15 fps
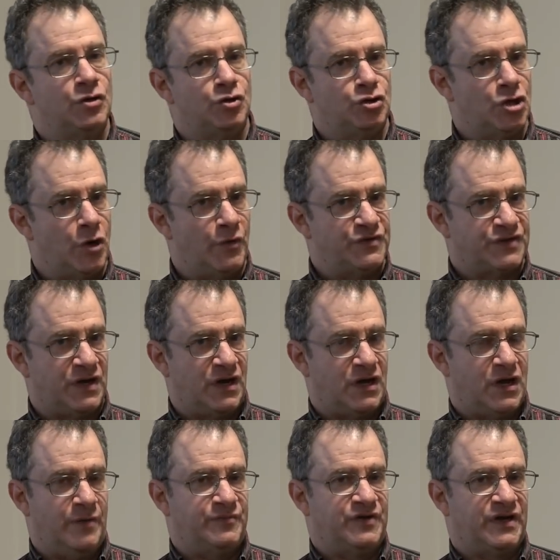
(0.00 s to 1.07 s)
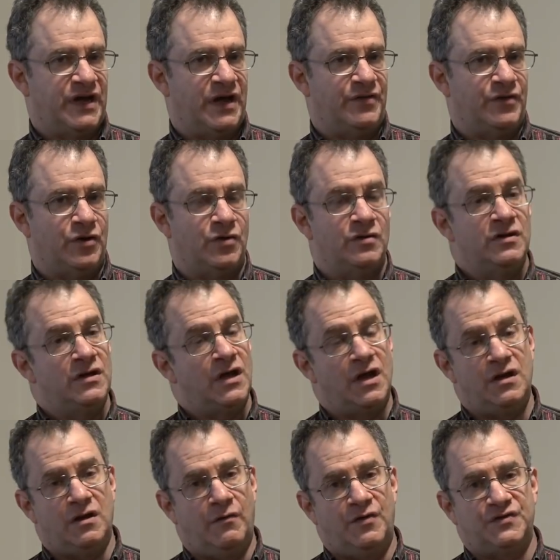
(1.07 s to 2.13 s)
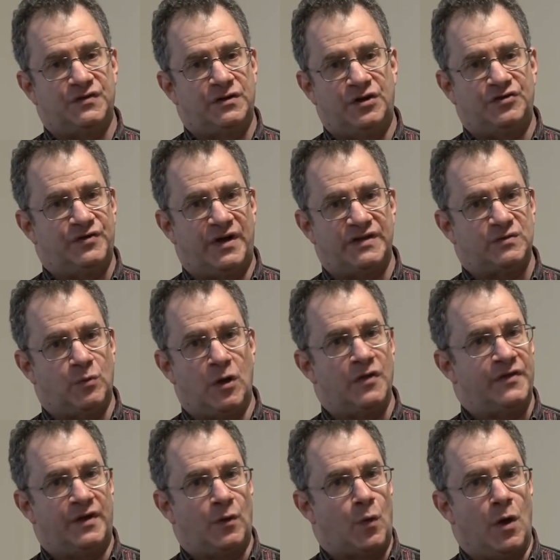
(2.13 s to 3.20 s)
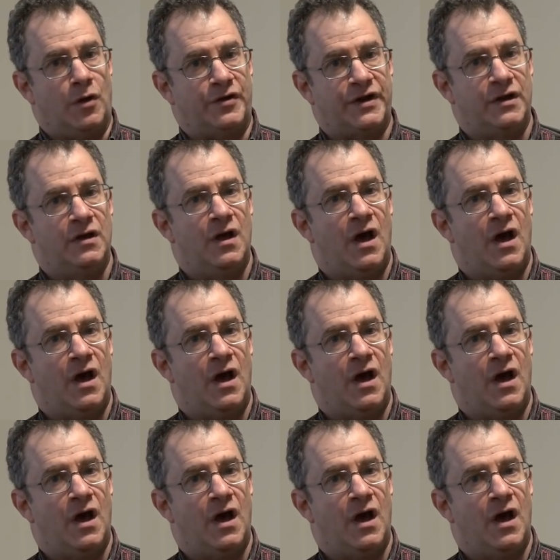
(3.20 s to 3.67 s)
no one's going to come together and no one's going to address wealth inequality.